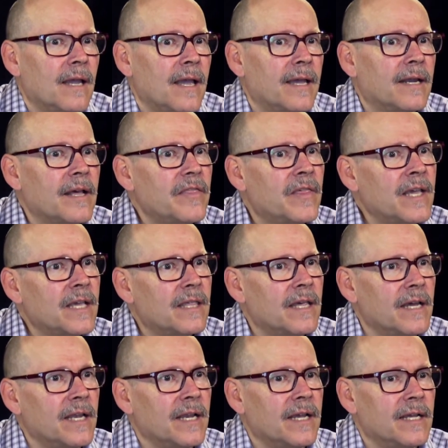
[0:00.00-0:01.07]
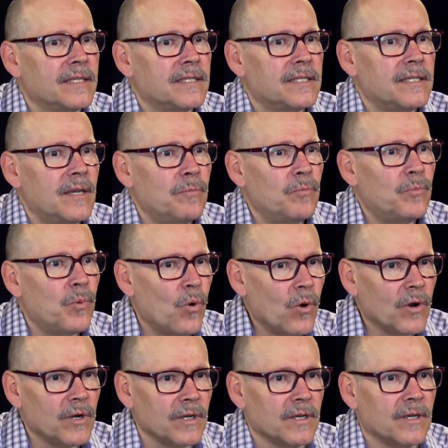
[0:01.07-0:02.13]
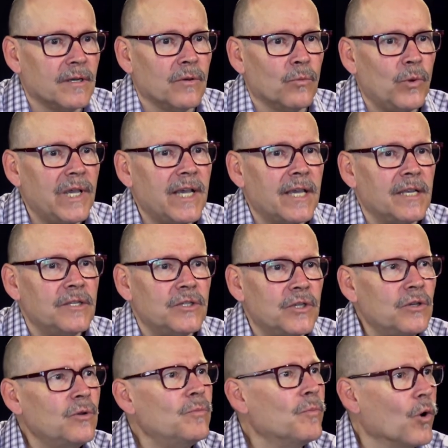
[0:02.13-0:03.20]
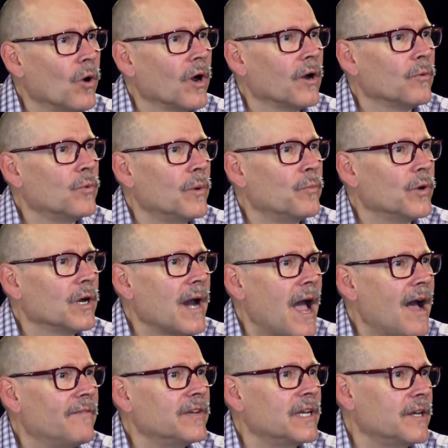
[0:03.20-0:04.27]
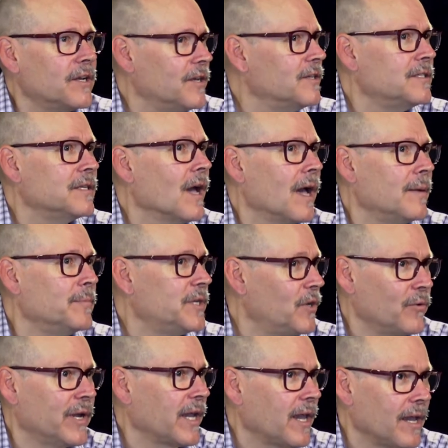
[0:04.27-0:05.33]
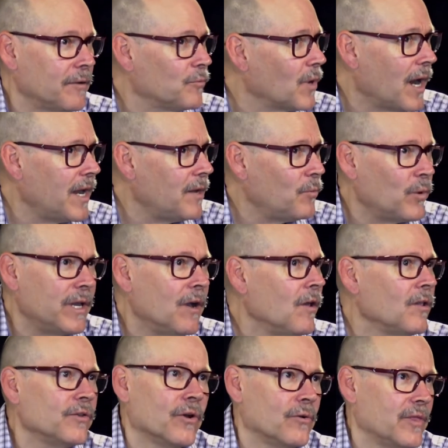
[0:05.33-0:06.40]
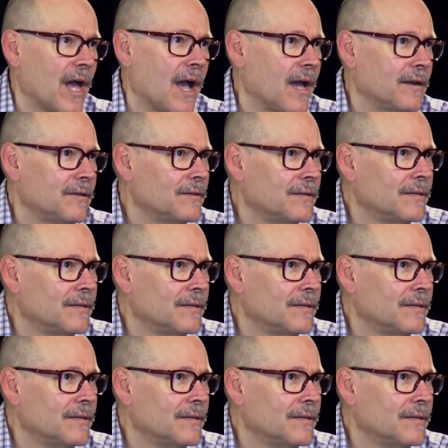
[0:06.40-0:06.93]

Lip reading: and I think that it's important. We can do more when we're having a good time doing it, right? We all know that.